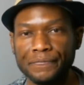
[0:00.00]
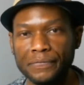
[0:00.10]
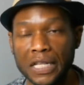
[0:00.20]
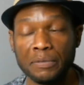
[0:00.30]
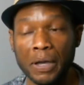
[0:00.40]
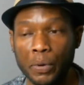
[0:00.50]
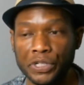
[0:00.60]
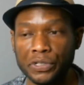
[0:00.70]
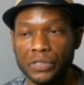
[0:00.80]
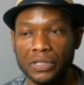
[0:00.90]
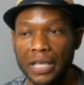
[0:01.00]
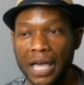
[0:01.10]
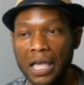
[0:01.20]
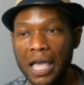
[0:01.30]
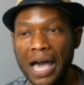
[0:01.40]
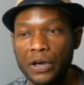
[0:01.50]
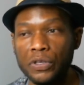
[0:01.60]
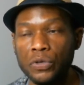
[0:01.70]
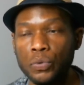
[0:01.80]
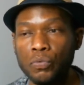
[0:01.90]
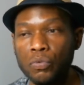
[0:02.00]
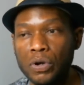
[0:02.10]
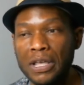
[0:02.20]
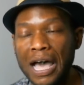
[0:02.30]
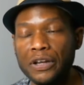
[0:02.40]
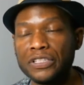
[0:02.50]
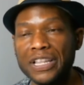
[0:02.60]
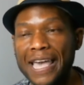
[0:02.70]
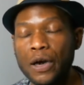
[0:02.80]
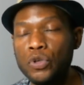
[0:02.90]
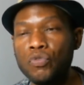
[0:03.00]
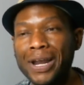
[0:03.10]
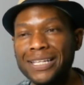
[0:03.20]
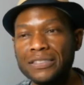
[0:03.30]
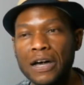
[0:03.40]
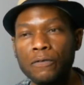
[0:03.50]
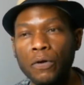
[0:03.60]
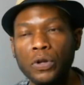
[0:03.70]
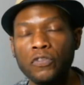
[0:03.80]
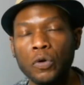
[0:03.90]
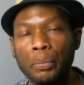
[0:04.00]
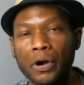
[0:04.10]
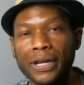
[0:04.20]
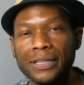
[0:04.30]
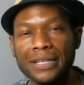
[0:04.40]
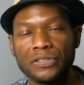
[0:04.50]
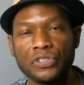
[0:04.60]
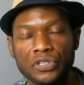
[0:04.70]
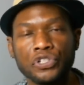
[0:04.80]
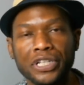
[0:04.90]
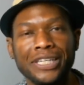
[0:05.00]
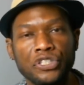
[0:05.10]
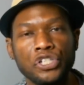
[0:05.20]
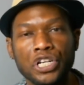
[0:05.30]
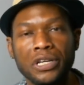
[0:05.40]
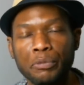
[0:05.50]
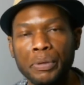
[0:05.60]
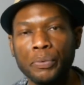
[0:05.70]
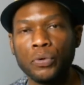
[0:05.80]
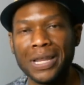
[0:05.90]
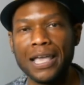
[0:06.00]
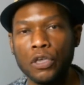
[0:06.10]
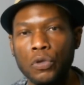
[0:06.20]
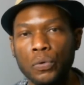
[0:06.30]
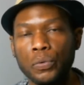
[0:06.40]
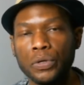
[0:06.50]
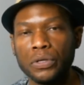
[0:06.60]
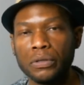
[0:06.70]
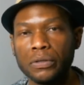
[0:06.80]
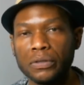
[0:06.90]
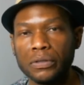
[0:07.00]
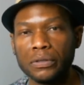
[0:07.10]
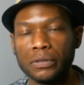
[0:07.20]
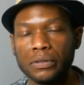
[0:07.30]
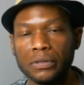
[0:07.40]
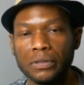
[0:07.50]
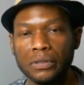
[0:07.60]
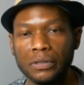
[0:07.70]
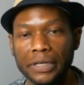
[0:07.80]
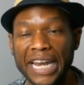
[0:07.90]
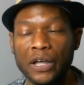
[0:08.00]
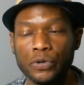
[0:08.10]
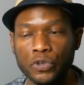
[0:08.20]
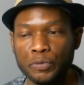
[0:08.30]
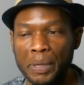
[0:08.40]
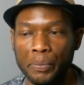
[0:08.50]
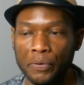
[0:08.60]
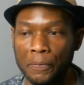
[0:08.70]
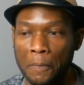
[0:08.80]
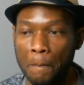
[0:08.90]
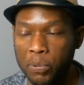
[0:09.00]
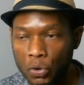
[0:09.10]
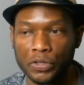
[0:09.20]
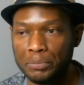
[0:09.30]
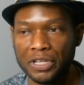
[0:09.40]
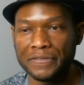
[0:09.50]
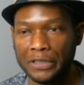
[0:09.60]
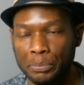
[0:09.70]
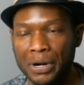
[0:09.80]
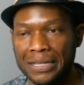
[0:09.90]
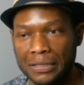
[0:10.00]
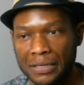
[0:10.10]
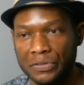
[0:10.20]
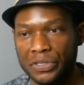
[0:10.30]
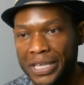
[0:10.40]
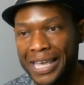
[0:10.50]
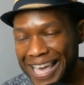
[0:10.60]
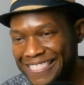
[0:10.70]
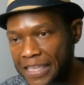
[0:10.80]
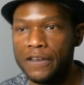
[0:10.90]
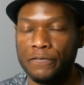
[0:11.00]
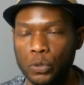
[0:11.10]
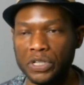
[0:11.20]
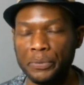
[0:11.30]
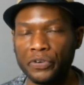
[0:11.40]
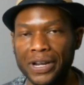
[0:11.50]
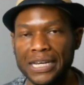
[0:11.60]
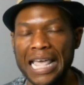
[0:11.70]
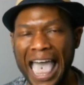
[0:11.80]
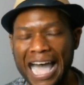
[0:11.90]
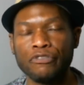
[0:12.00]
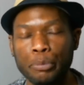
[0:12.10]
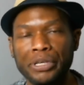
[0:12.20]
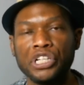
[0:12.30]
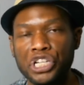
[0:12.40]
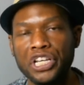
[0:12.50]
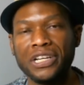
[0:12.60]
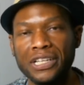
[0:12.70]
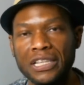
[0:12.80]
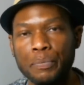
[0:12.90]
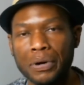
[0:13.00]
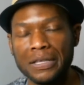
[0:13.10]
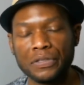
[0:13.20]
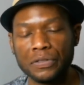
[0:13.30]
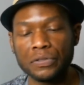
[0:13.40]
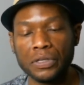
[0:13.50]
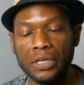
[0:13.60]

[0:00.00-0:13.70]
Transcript: That's my question. How do you reconcile voting for a party that is essentially is cheating people like you? And how do those people pull themselves out the process and then vote Democrat after being cheated in that process?